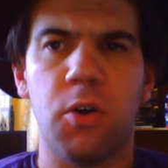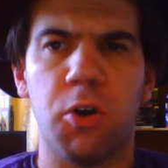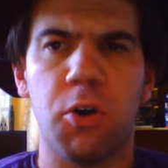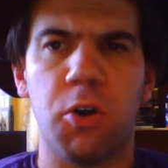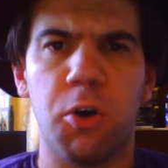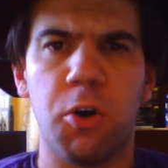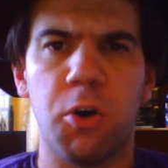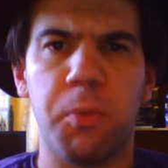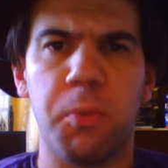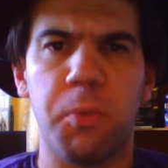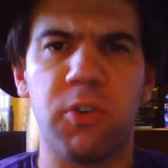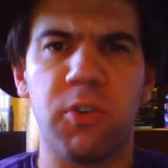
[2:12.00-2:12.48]

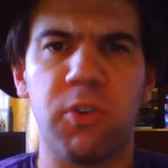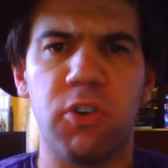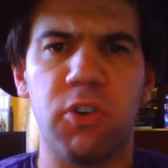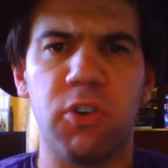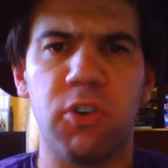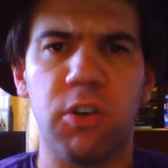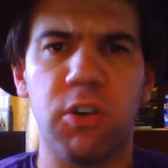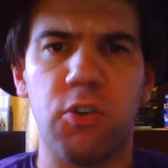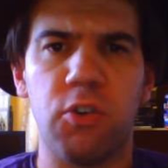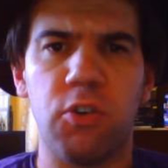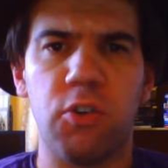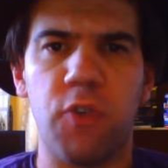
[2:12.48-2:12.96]
her
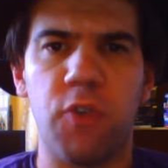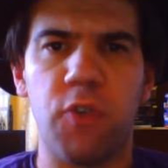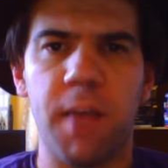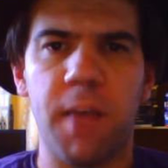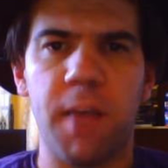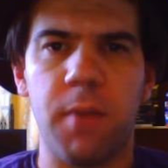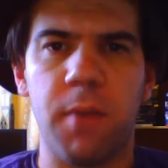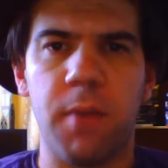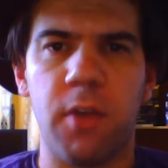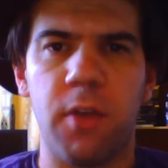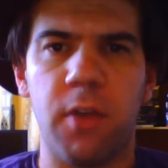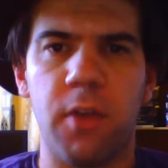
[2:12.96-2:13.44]
paternal
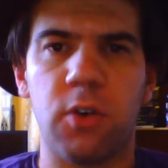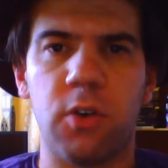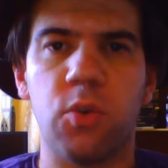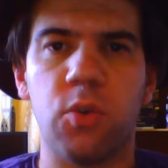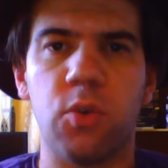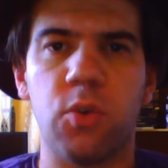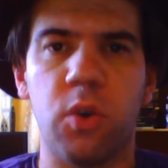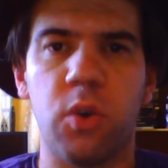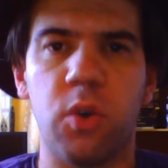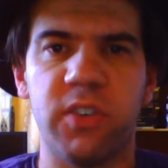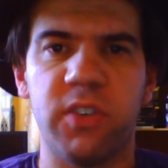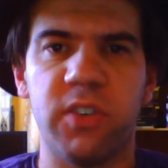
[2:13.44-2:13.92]
grandmother,
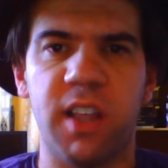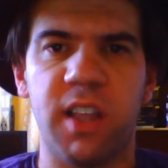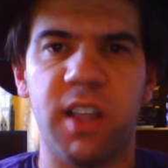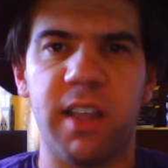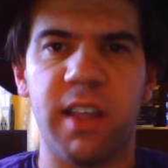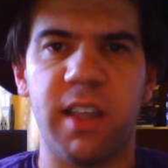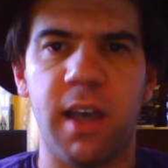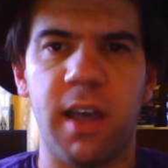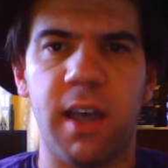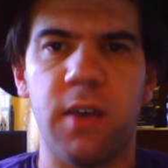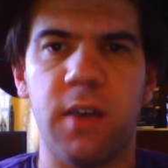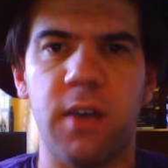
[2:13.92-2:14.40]

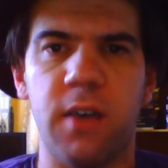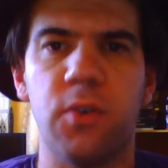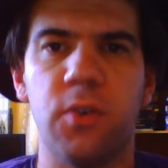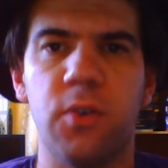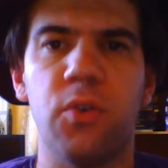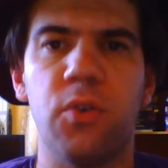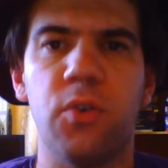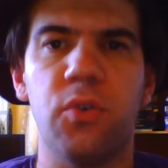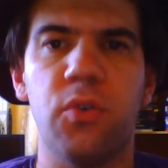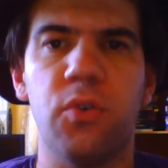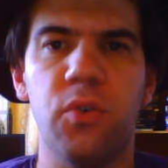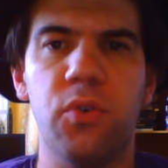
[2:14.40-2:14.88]
Cordelia,
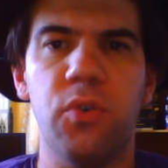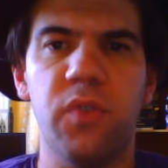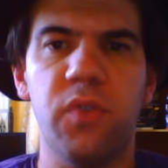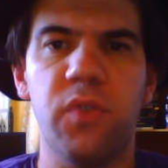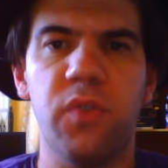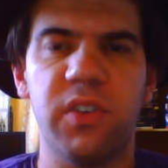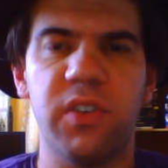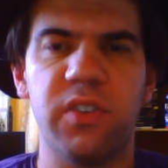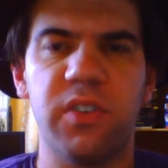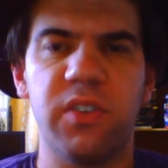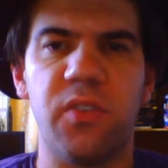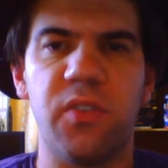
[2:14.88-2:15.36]
who
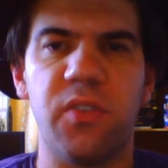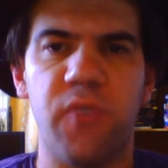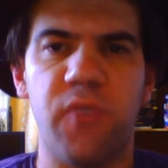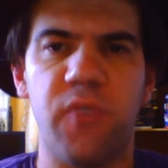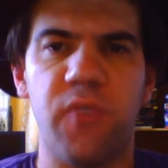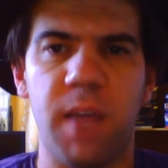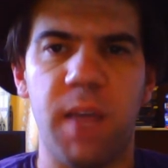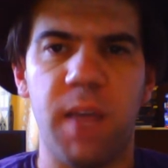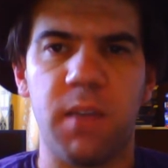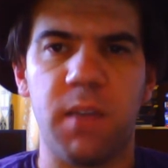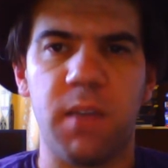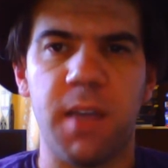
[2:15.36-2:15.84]
visits the
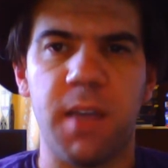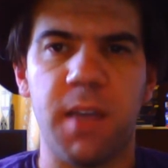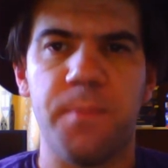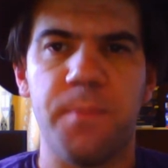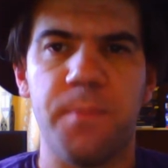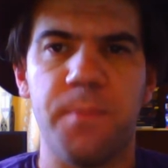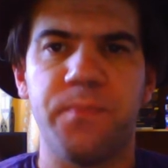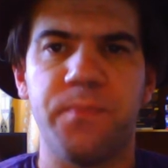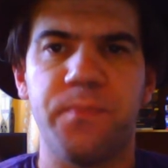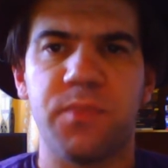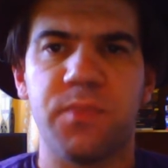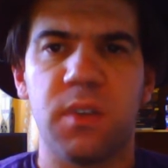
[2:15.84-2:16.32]
family,
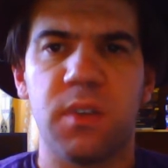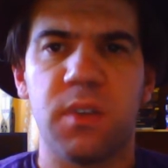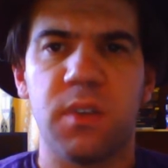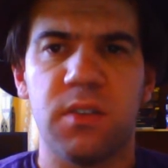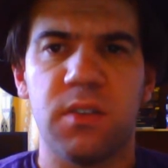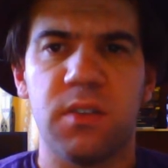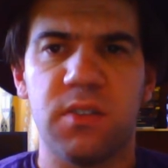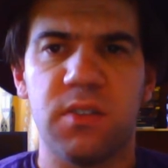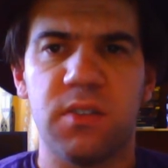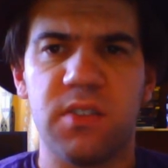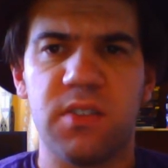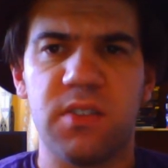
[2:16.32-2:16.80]

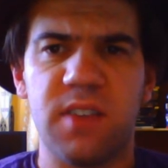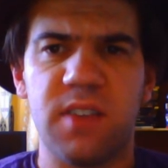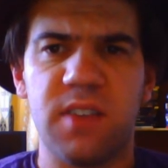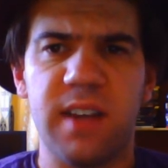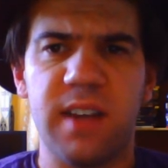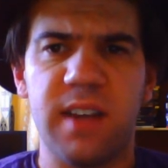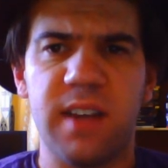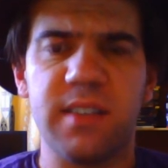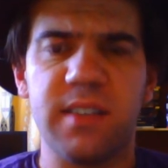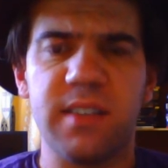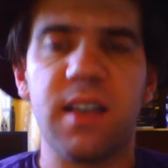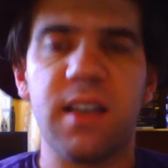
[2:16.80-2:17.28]

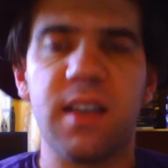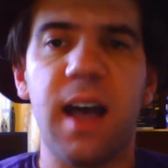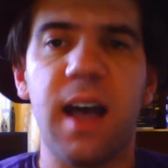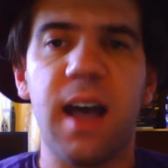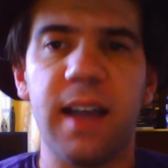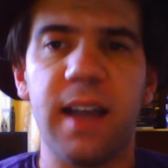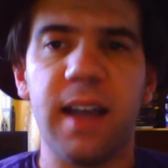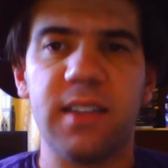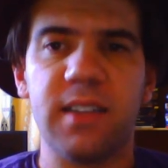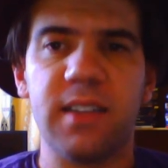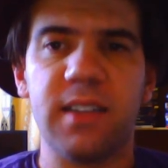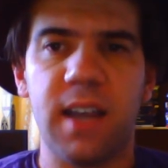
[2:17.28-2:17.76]
decides it's
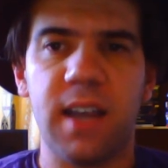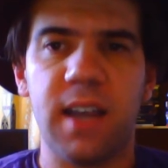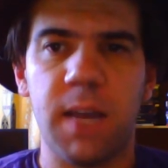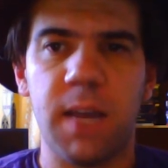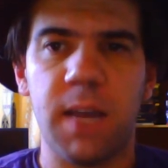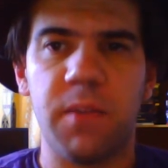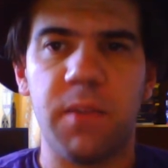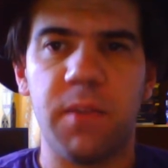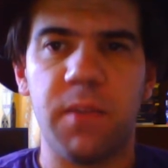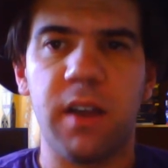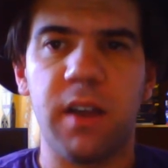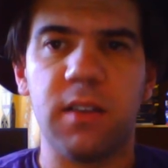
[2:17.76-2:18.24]
high
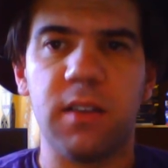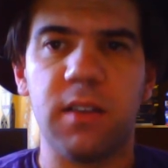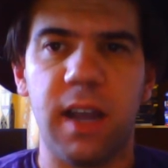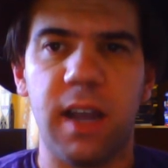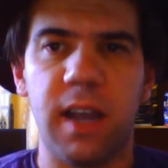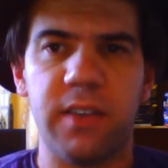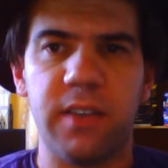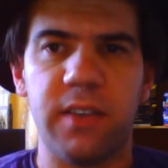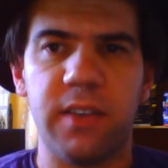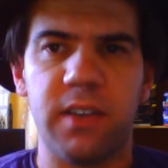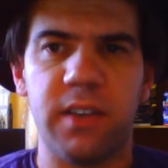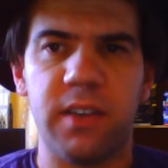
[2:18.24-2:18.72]
time that
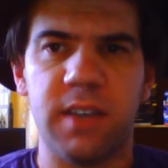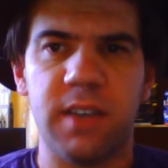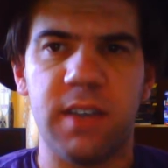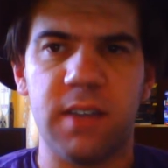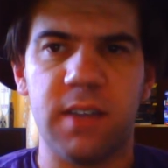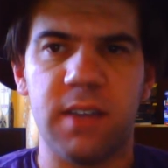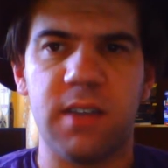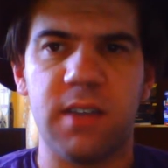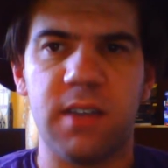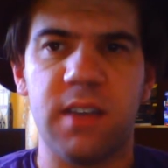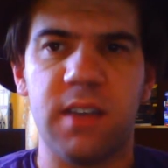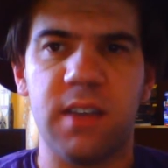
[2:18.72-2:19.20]
Eliza
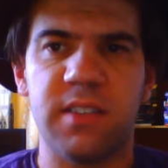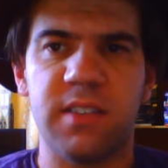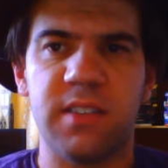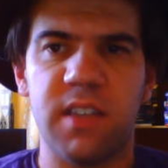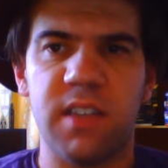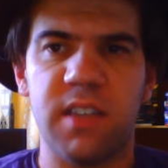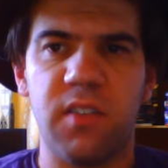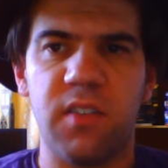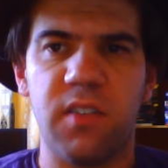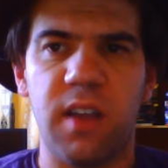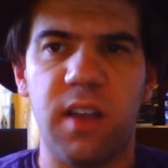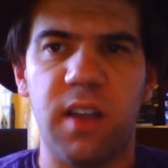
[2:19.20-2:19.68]
gets a
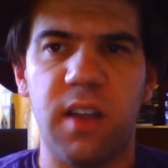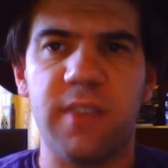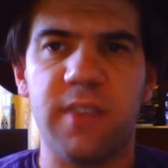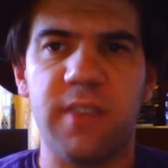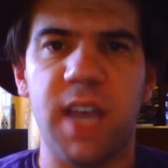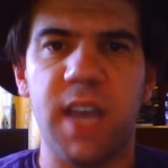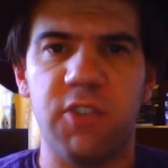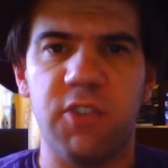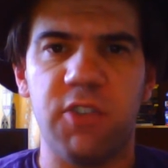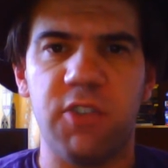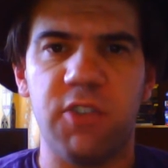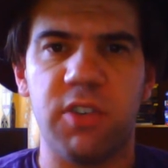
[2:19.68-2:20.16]

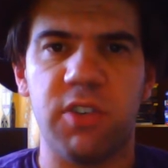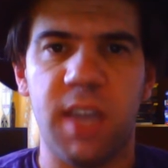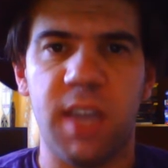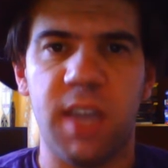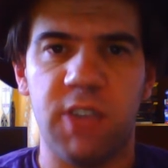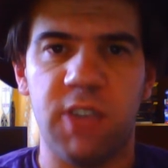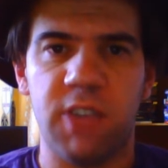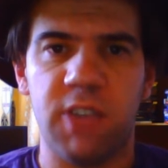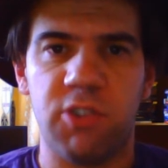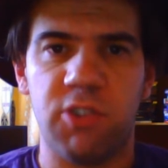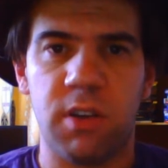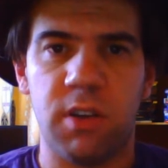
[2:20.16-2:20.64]
civilized
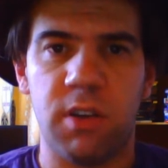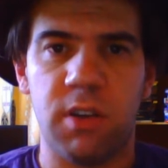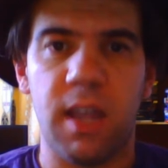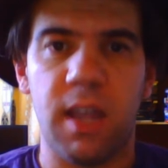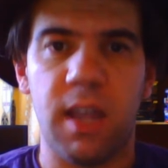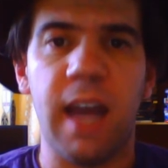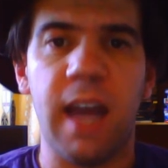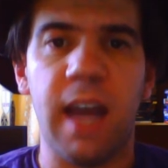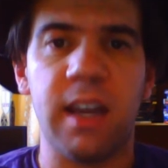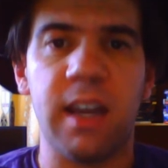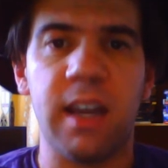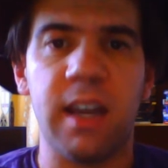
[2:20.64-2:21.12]
education
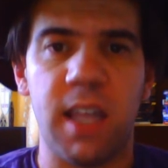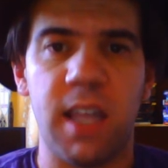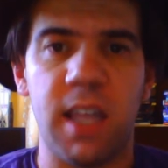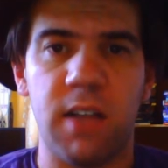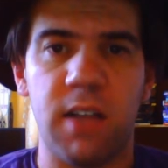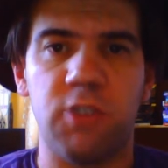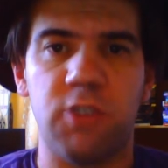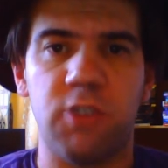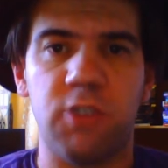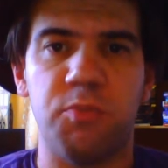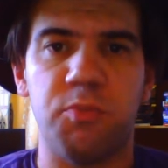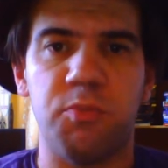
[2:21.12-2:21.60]
at an
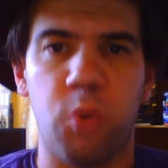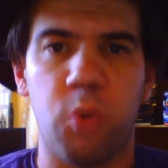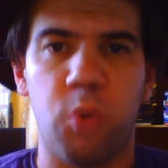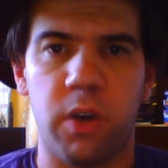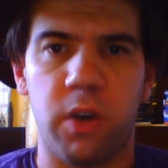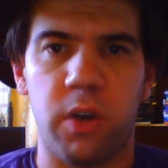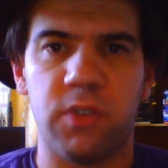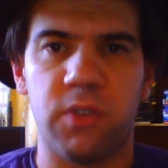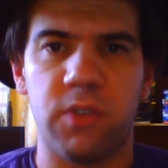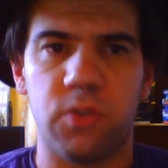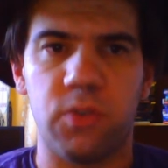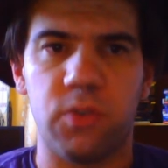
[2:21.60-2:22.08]
English
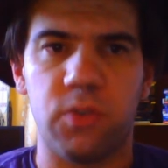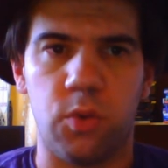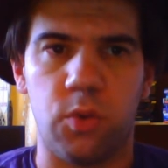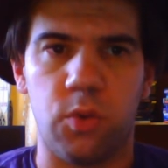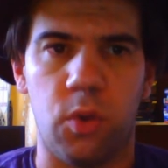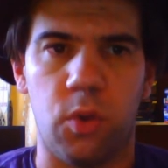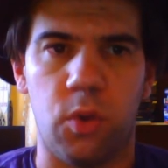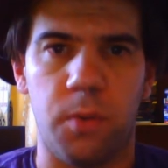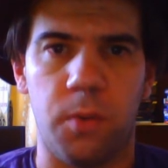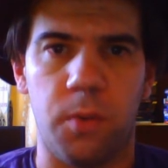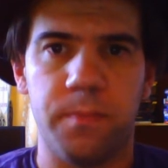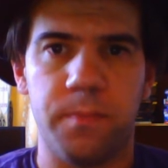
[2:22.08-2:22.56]
boarding
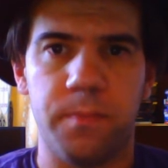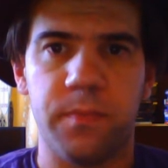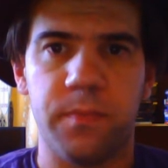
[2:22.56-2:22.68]
school.